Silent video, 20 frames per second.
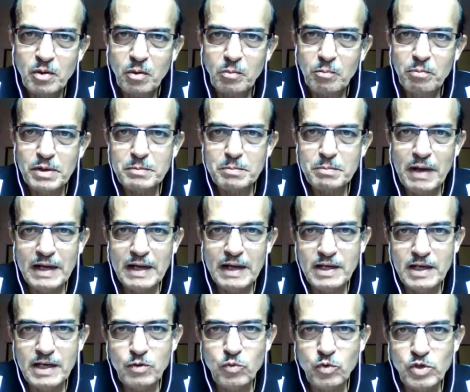But my
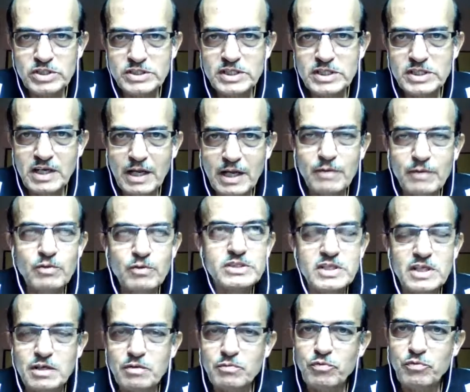luck was there. I was
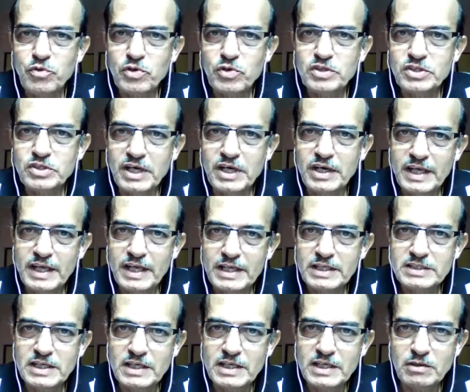there for 3 days,
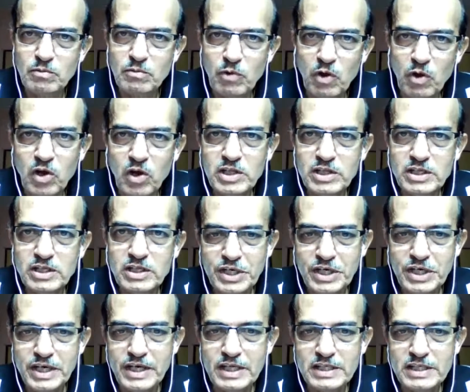and all the 3
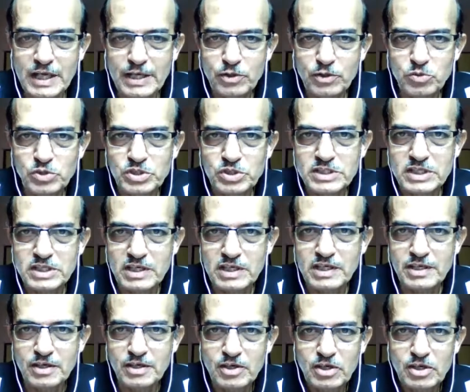days I could see
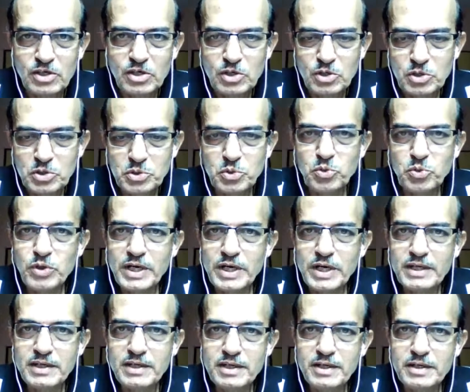two
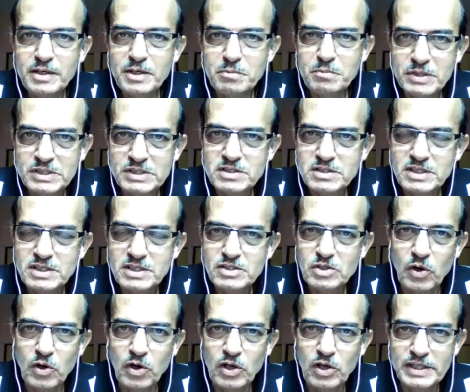great Indian bustards
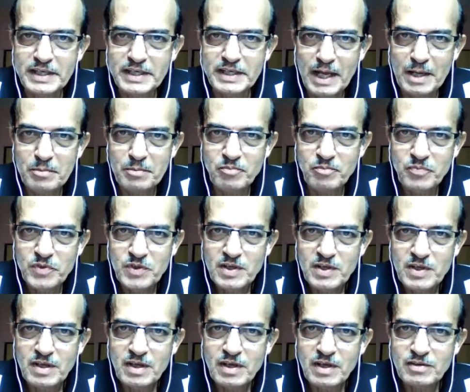all the time.
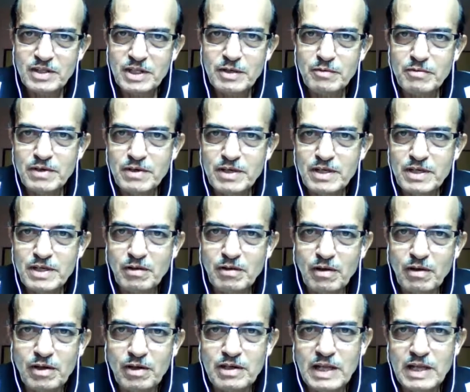They were
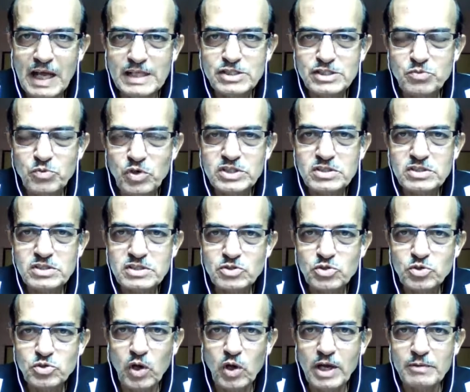last was
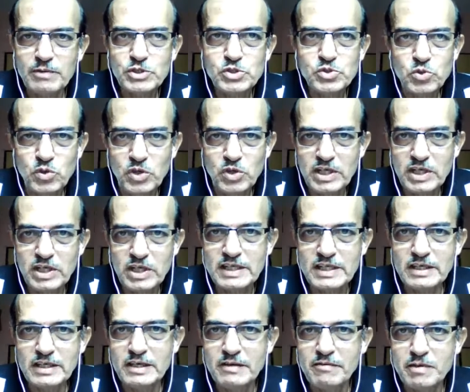so I was so lucky that
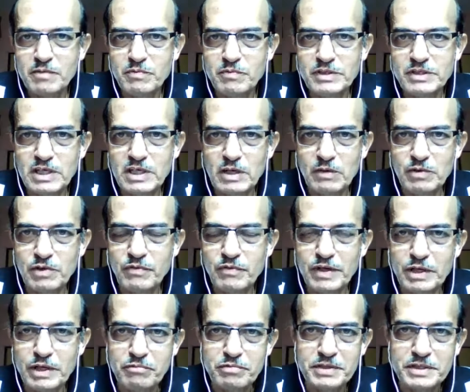they were within our 20
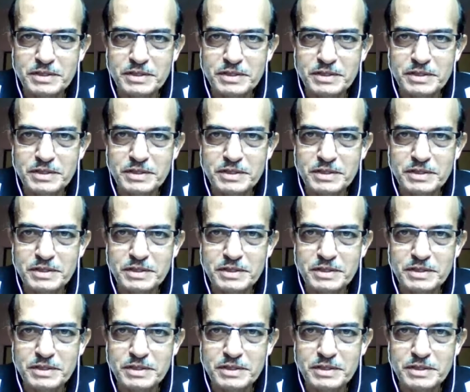feet.